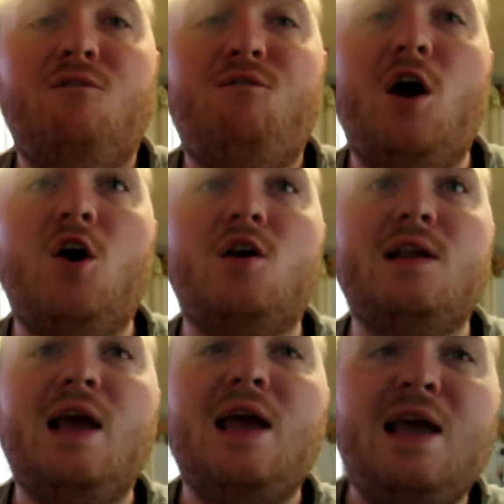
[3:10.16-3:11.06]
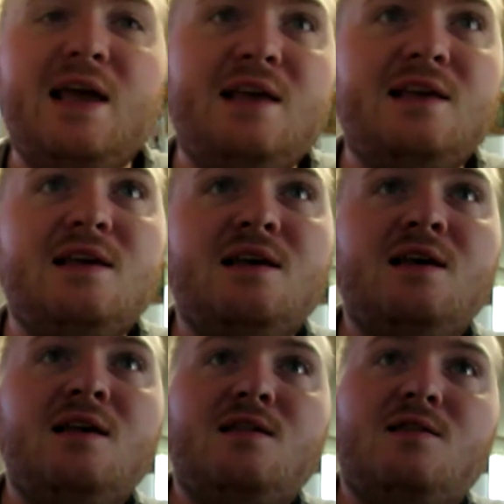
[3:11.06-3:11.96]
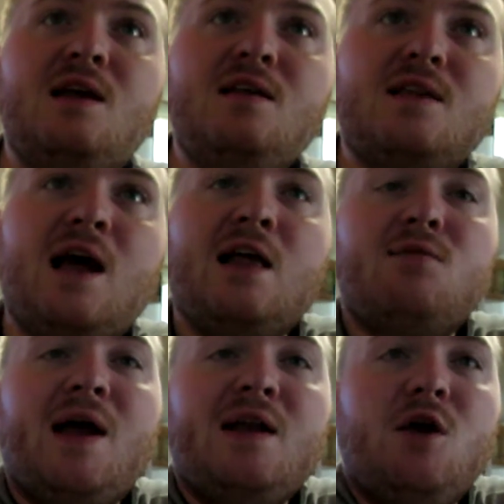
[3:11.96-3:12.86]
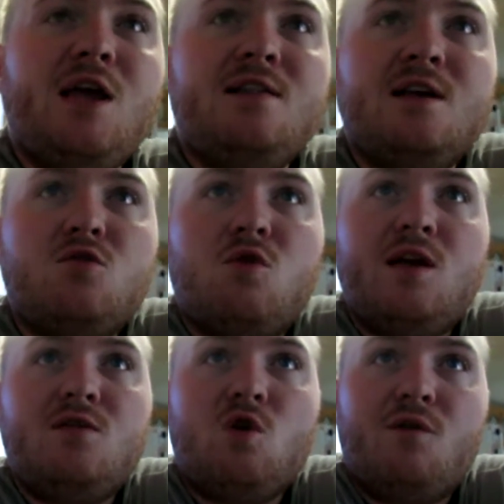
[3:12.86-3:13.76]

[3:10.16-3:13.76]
For today, sunny skies high of 86 degrees,